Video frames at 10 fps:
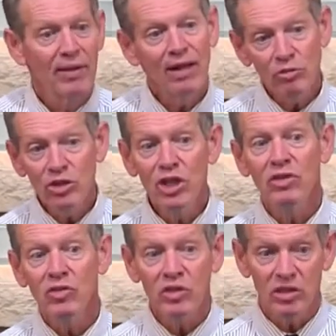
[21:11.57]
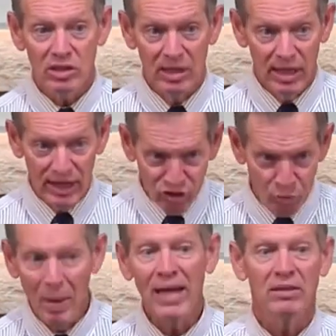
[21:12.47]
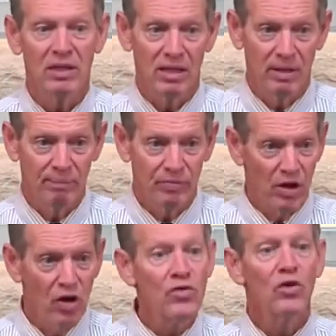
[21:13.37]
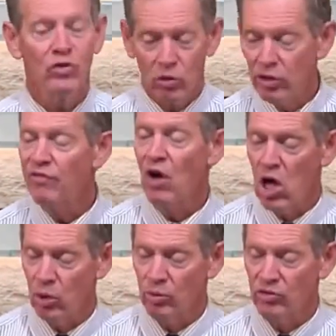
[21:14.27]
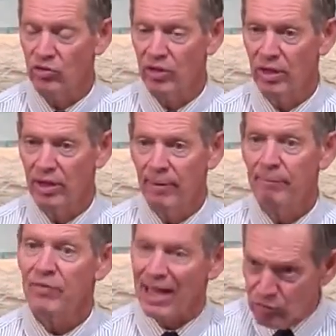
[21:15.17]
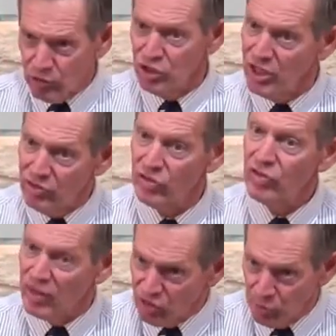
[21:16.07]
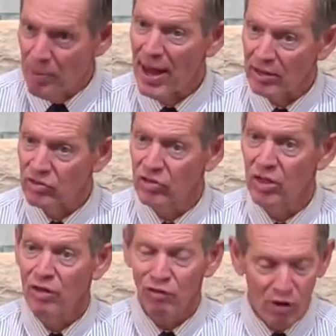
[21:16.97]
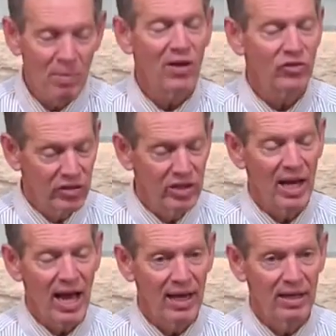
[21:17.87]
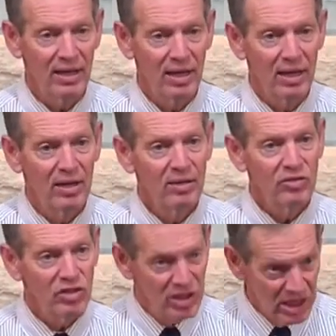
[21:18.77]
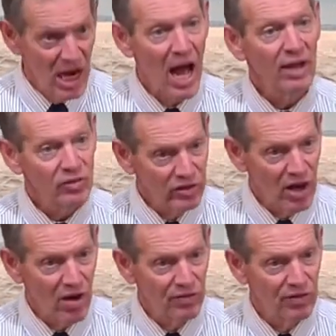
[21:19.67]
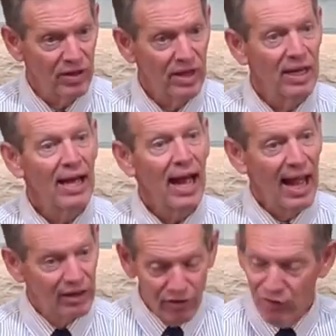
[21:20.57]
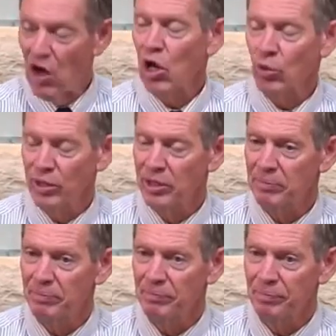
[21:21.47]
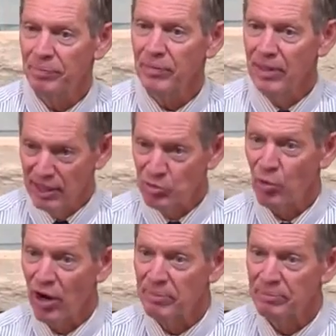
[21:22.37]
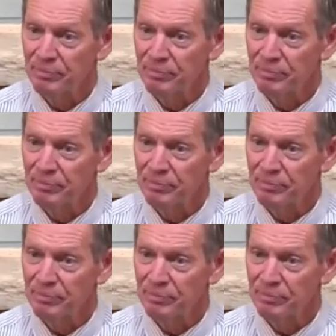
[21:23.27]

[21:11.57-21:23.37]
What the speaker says: That's what Jesus expected of those early followers. That's what Jesus expects from us today, to deny self and to follow him. Let's pray.